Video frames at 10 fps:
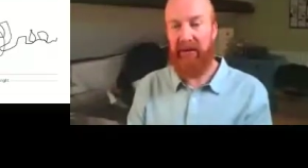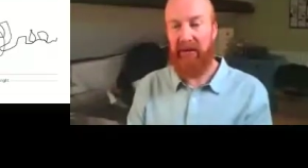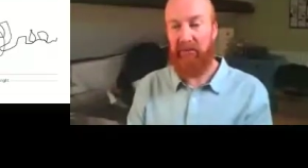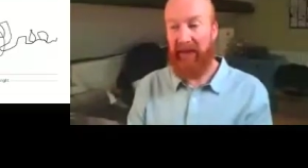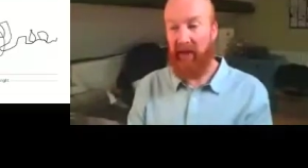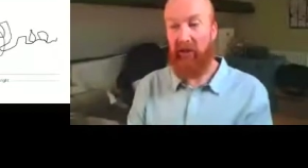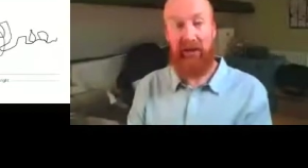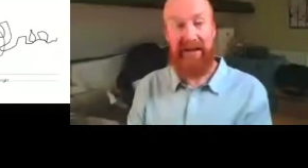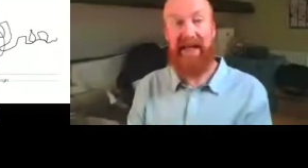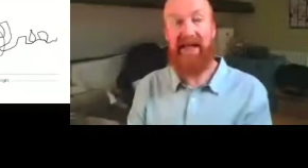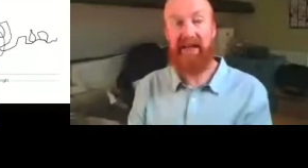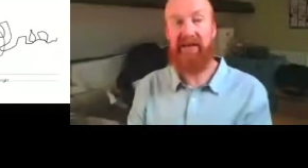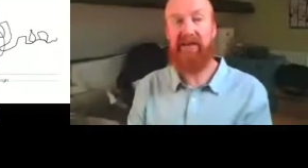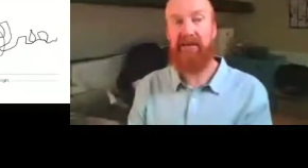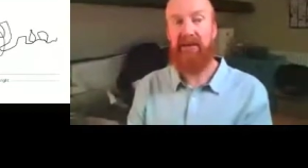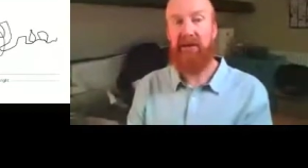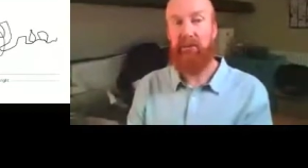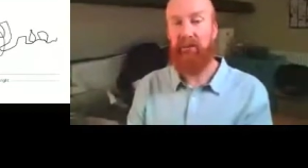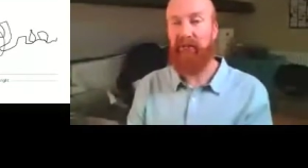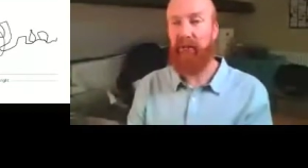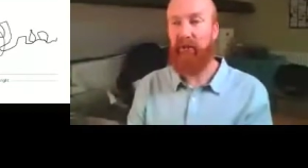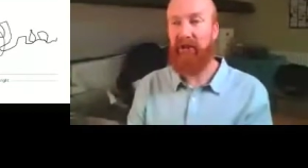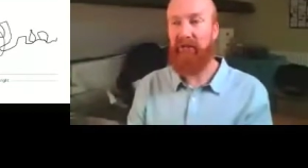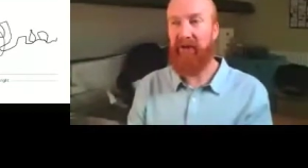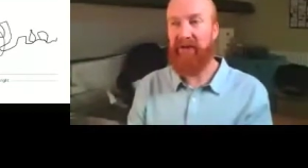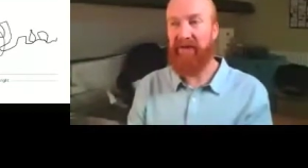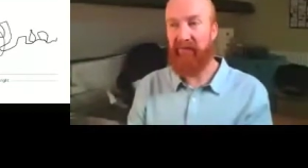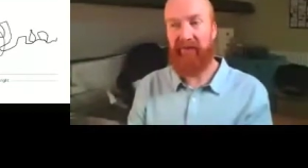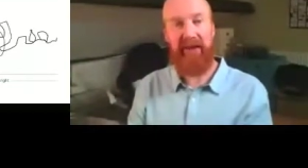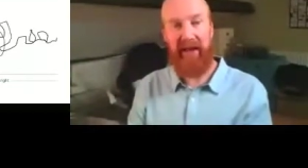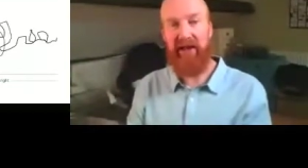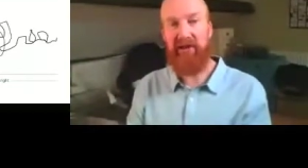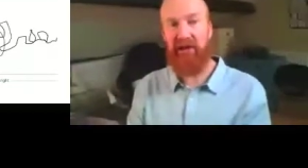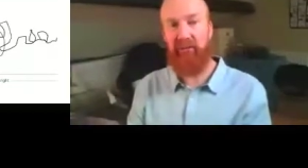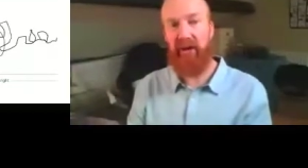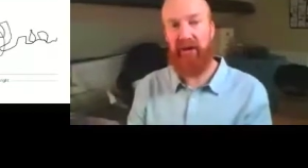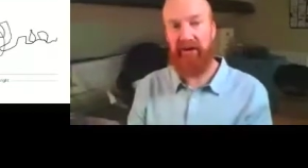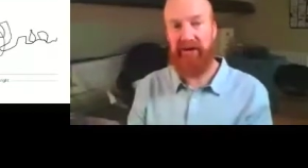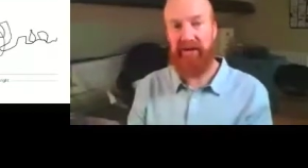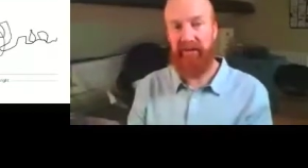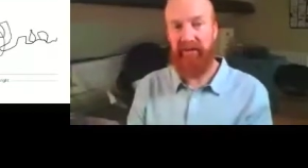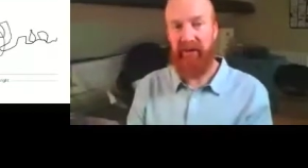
make a lot of guesses before you find something that actually works.